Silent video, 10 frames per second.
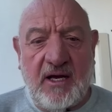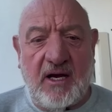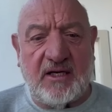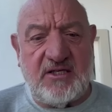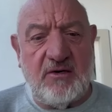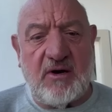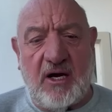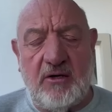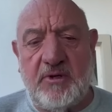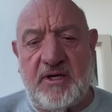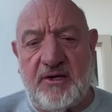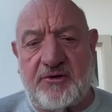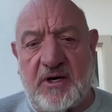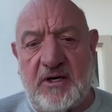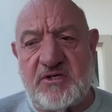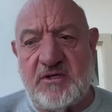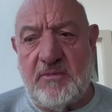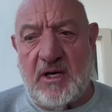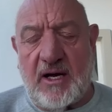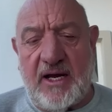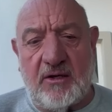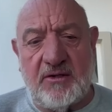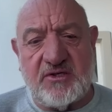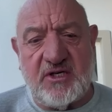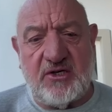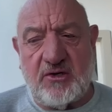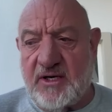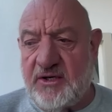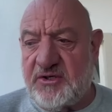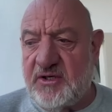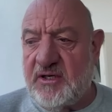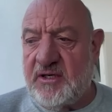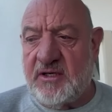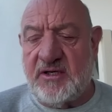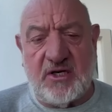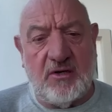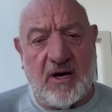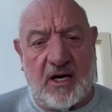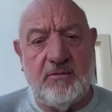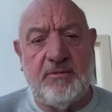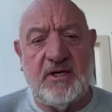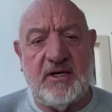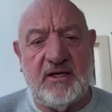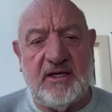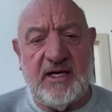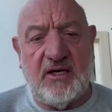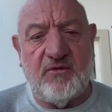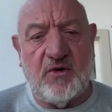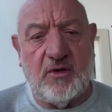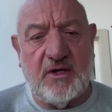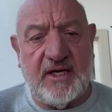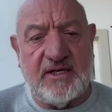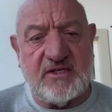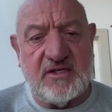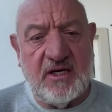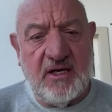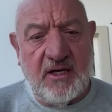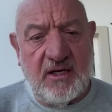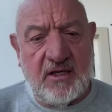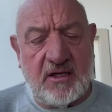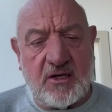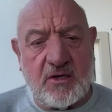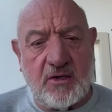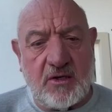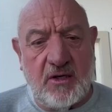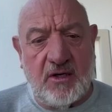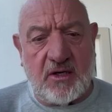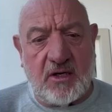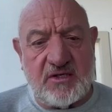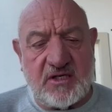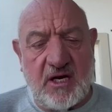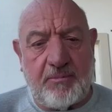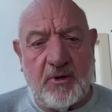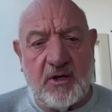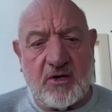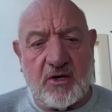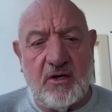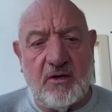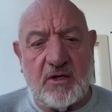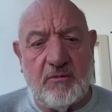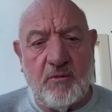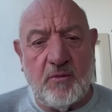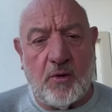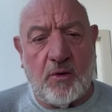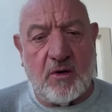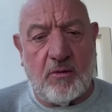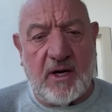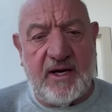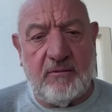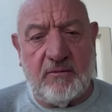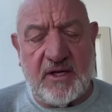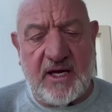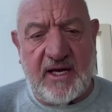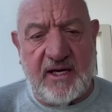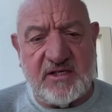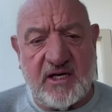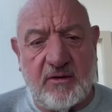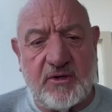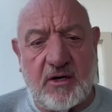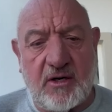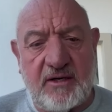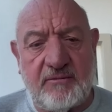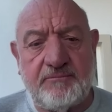I do hope that it throws some light on the situation, and I do hope that at the end of all of this, the skipper and crew can walk away with their heads held high.